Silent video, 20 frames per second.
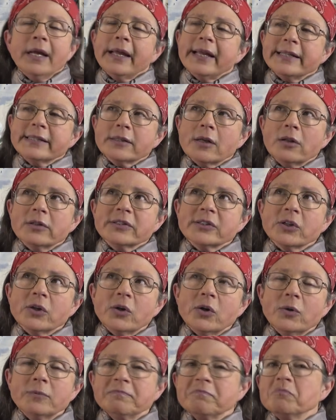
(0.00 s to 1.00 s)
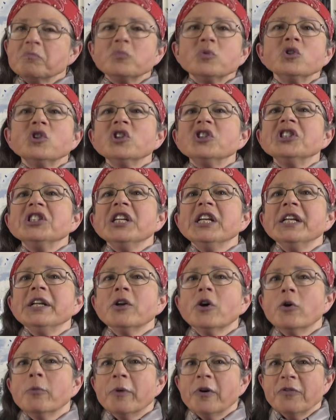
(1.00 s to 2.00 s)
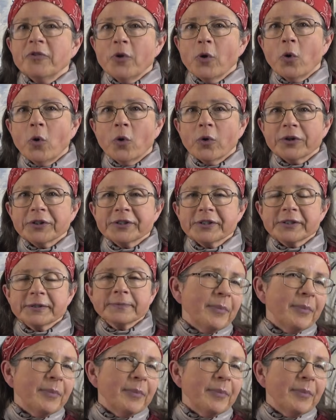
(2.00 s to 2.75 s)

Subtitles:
it's also the genome of your horse.